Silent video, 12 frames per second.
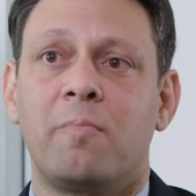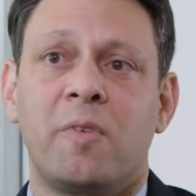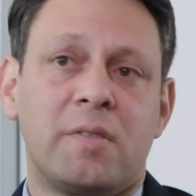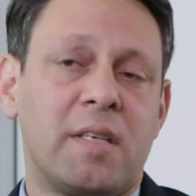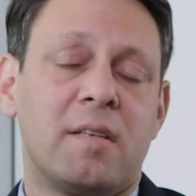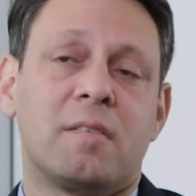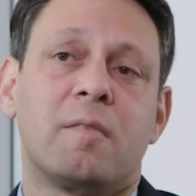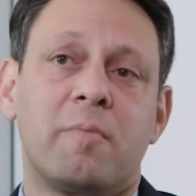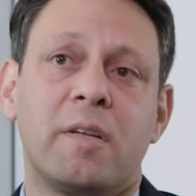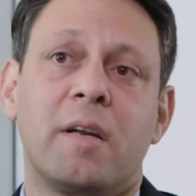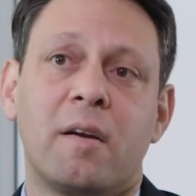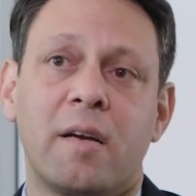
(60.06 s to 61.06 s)

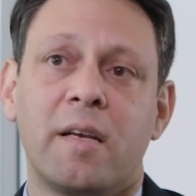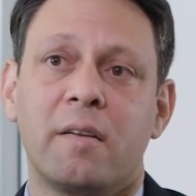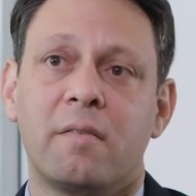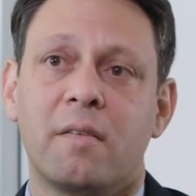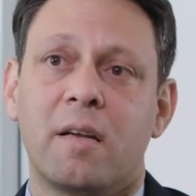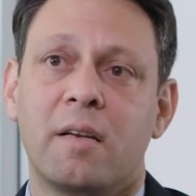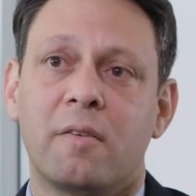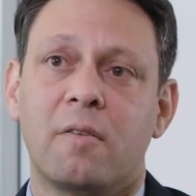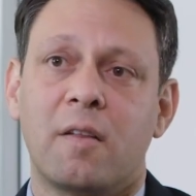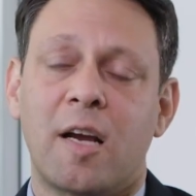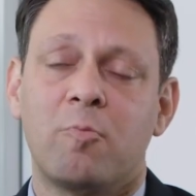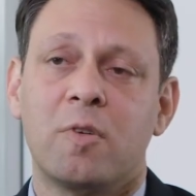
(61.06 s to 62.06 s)
multidisciplinary and, and
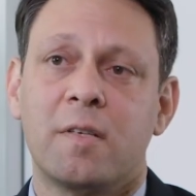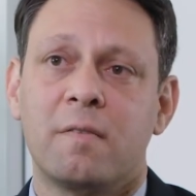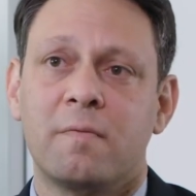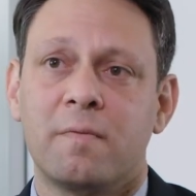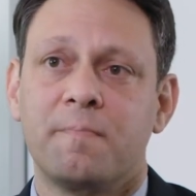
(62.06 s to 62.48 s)
collaborative.